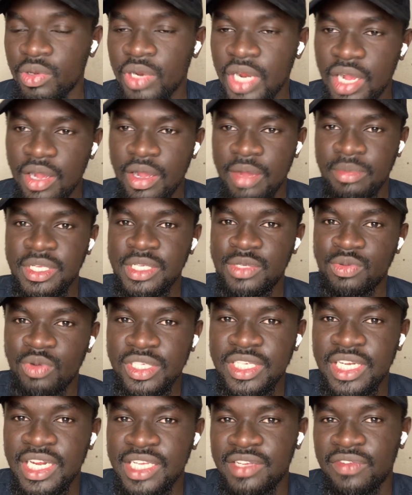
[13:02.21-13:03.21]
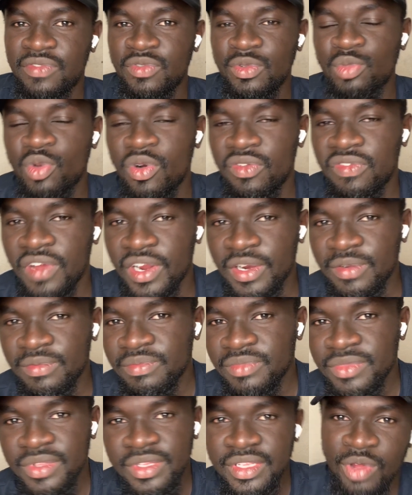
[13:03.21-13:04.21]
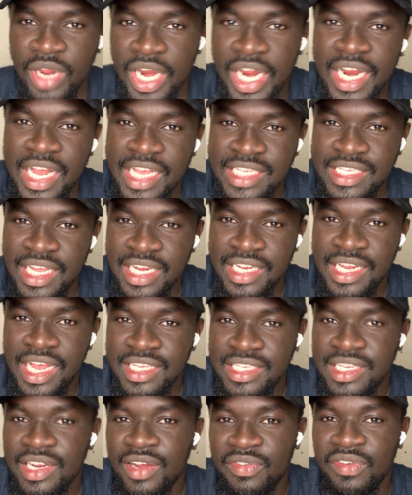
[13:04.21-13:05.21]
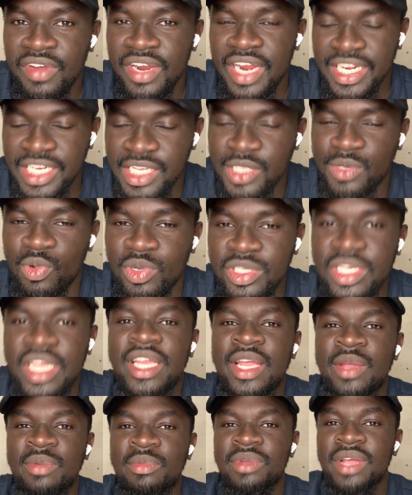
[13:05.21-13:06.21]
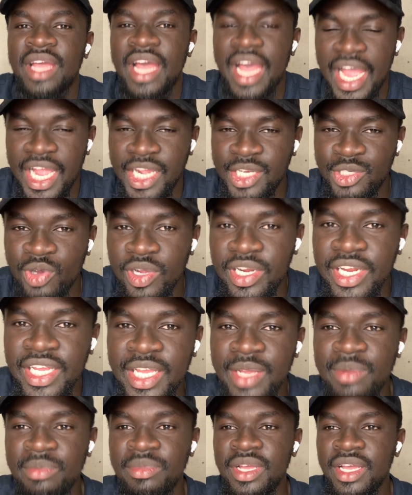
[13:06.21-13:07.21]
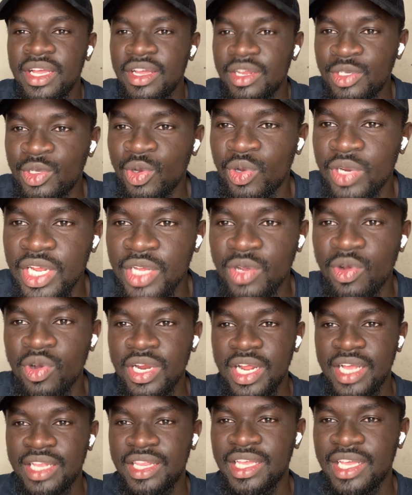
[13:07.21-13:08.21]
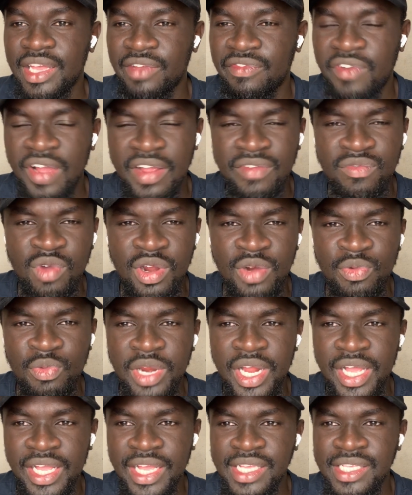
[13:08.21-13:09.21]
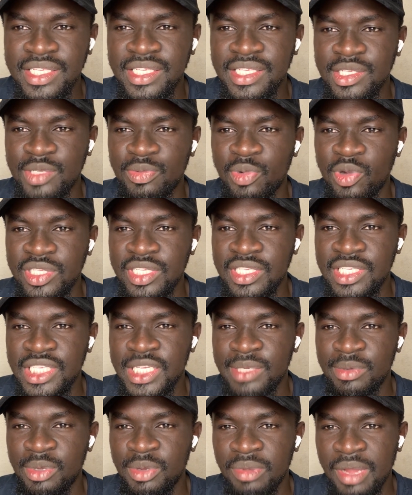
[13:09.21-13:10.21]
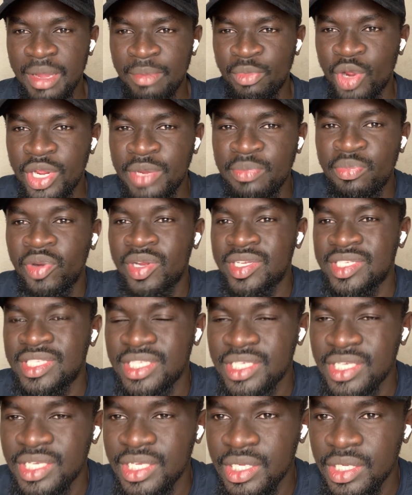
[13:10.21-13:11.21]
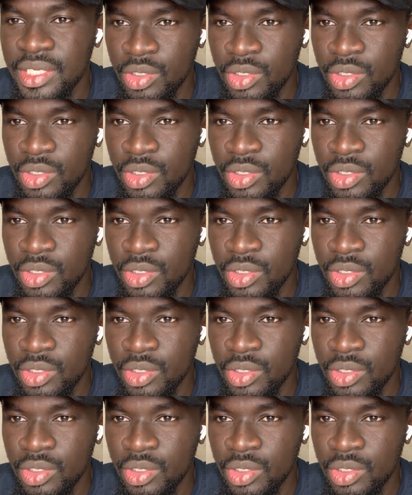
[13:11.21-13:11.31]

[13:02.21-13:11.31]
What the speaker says: So now I'm just watching as a football fan, not as an Arsenal fan. I just watch the game. I enjoy the game. Though they got, I think, the 5-1 win against Sporting CP, but I'm not impressed.